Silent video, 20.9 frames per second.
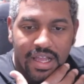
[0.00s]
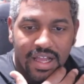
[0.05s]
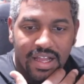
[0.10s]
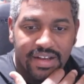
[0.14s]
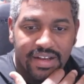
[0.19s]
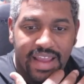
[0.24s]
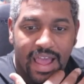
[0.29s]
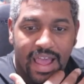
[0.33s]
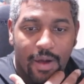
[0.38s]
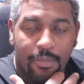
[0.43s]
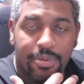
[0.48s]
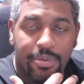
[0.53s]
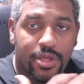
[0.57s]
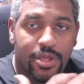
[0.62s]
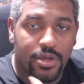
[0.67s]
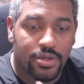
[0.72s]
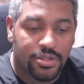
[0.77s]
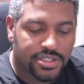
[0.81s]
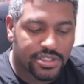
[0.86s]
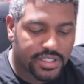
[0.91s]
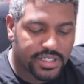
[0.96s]
Now
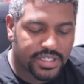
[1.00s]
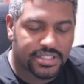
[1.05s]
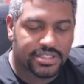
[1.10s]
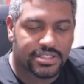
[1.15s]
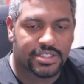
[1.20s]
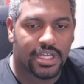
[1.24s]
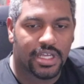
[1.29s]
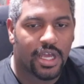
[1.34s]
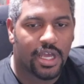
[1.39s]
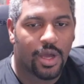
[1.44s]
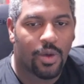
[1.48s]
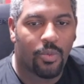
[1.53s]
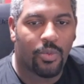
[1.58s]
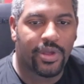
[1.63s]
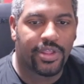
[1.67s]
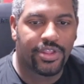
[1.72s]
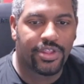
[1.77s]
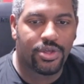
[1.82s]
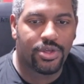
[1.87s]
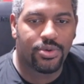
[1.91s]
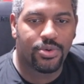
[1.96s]
Pugilist,
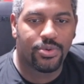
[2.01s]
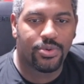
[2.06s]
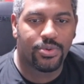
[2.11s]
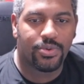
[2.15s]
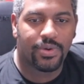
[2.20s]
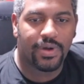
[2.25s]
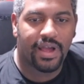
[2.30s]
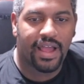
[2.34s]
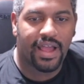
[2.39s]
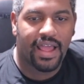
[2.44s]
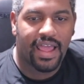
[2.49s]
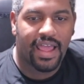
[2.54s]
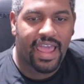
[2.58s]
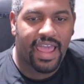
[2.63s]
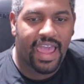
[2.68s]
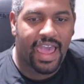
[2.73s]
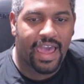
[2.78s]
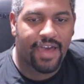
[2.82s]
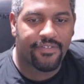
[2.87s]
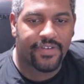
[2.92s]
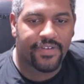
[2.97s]
when you
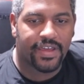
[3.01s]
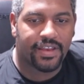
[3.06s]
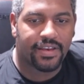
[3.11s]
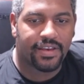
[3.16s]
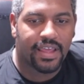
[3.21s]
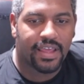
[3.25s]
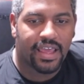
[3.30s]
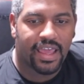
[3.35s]
have it,